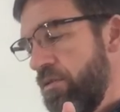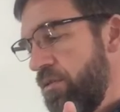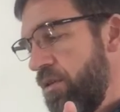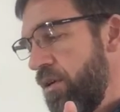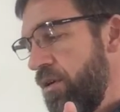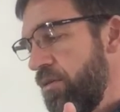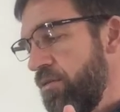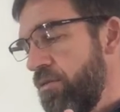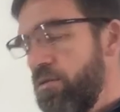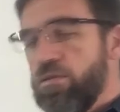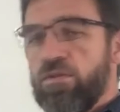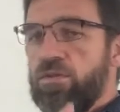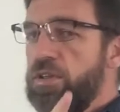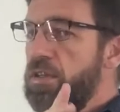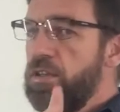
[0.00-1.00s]
Okay?
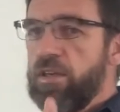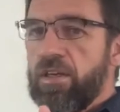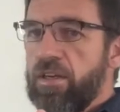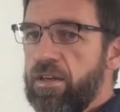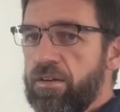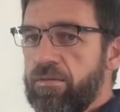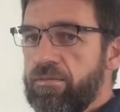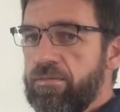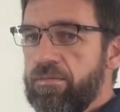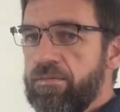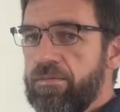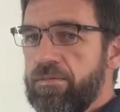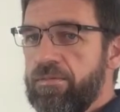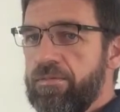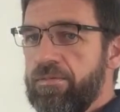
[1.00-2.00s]
You didn't get it.
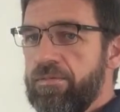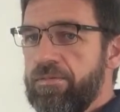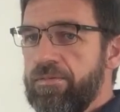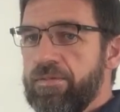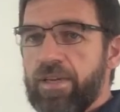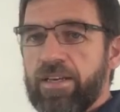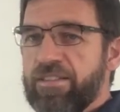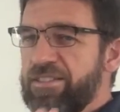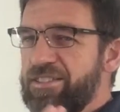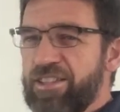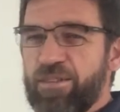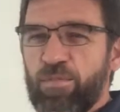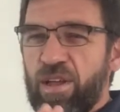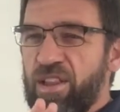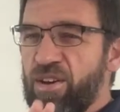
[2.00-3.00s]
I can
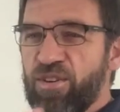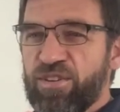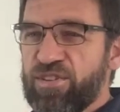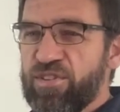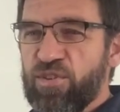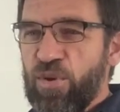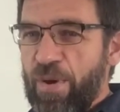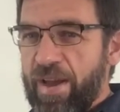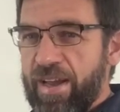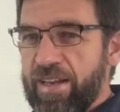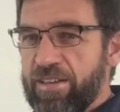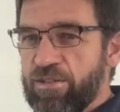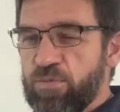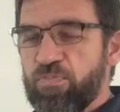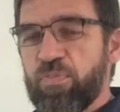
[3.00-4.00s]
see by the looks in your
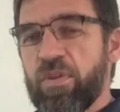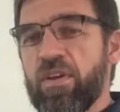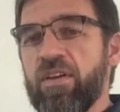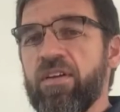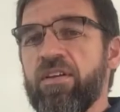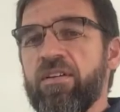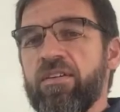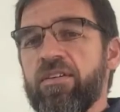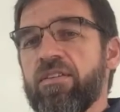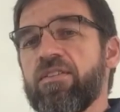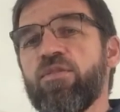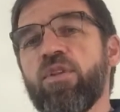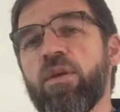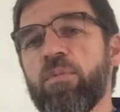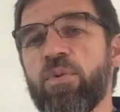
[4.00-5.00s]
eyes.
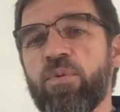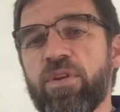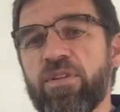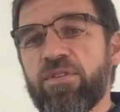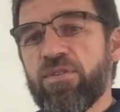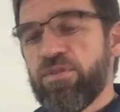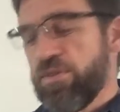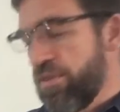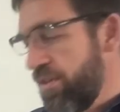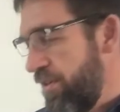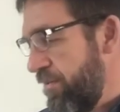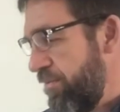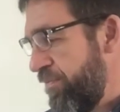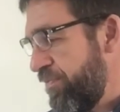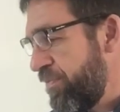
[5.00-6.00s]
So let me read it to you
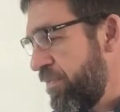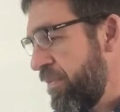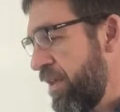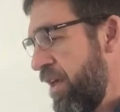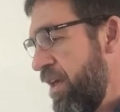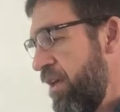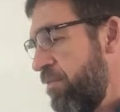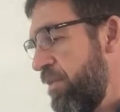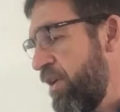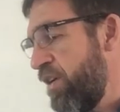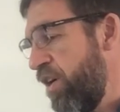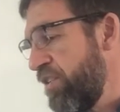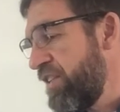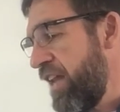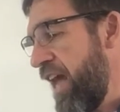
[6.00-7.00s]
again.
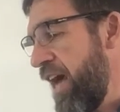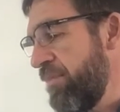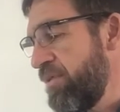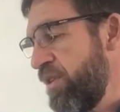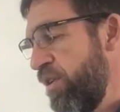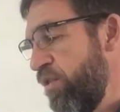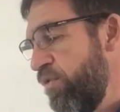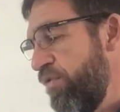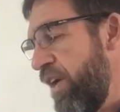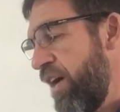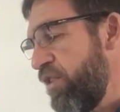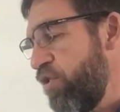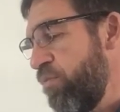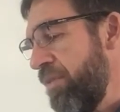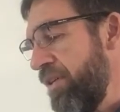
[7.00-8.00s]
Because an absolute
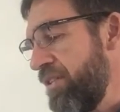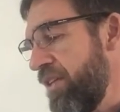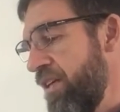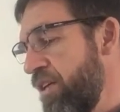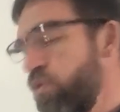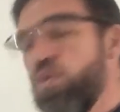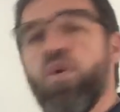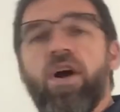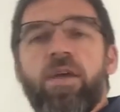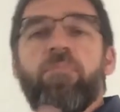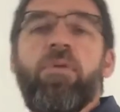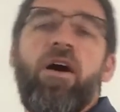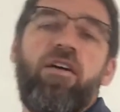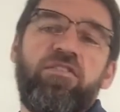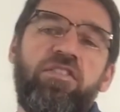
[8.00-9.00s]
value must equal a
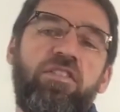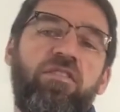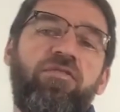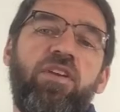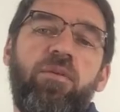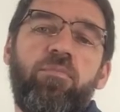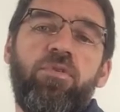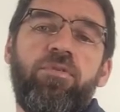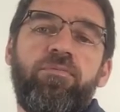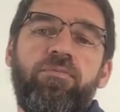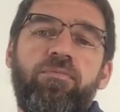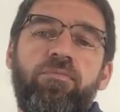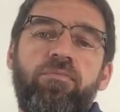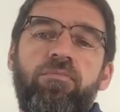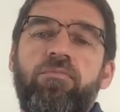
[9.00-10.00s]
positive number.
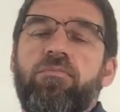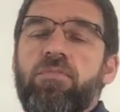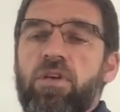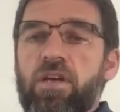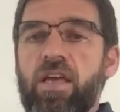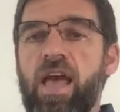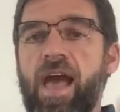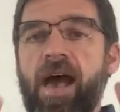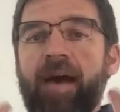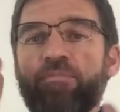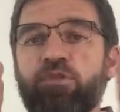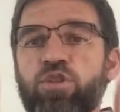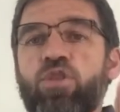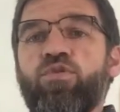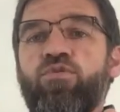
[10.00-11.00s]
Okay?
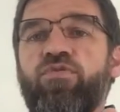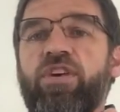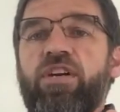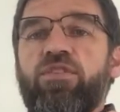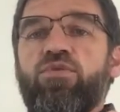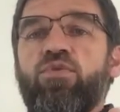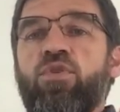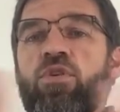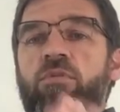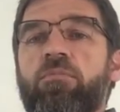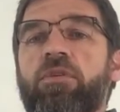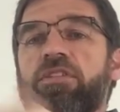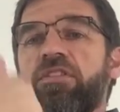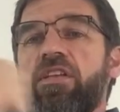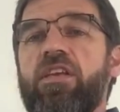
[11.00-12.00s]
Absolute value
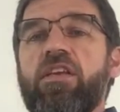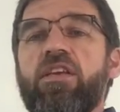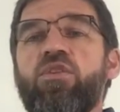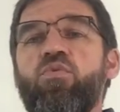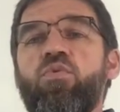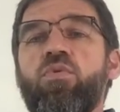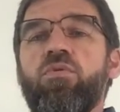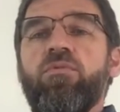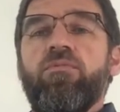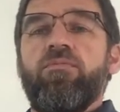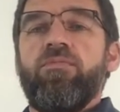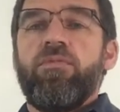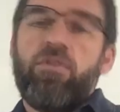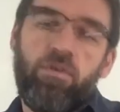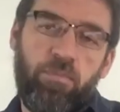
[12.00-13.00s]
must equal
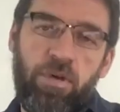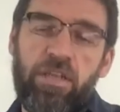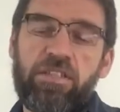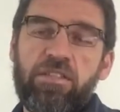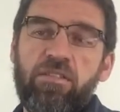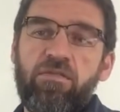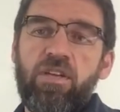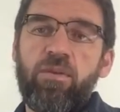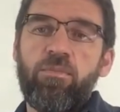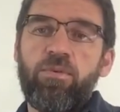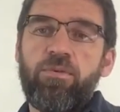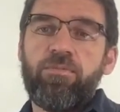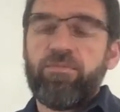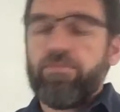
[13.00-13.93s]
a positive number.